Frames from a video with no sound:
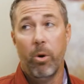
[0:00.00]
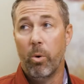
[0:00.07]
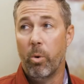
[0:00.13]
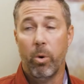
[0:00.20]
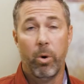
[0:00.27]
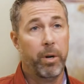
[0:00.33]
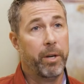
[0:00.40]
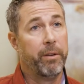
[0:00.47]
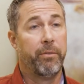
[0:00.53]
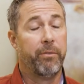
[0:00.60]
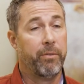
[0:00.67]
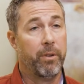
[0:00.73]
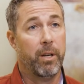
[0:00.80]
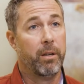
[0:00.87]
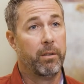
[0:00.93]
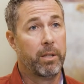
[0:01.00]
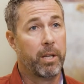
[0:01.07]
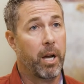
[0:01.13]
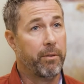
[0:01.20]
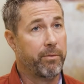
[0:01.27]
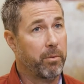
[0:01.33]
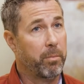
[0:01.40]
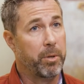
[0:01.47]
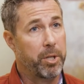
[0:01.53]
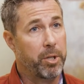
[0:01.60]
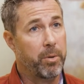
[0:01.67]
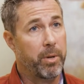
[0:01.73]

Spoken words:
or if, God forbid,